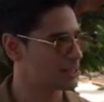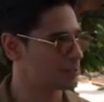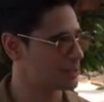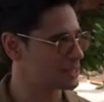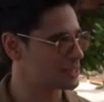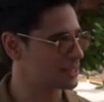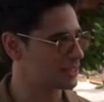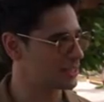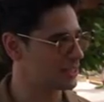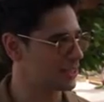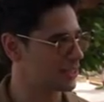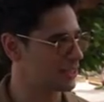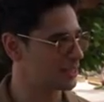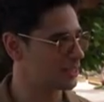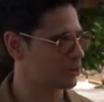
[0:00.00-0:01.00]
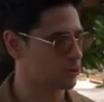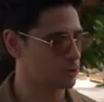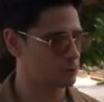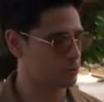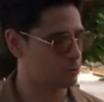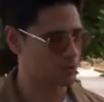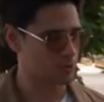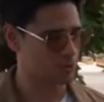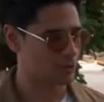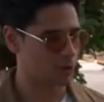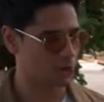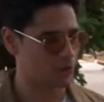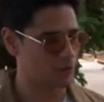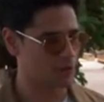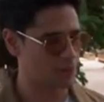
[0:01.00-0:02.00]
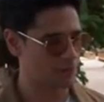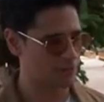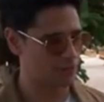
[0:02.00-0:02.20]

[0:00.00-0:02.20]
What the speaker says: especially the younger youth, because we always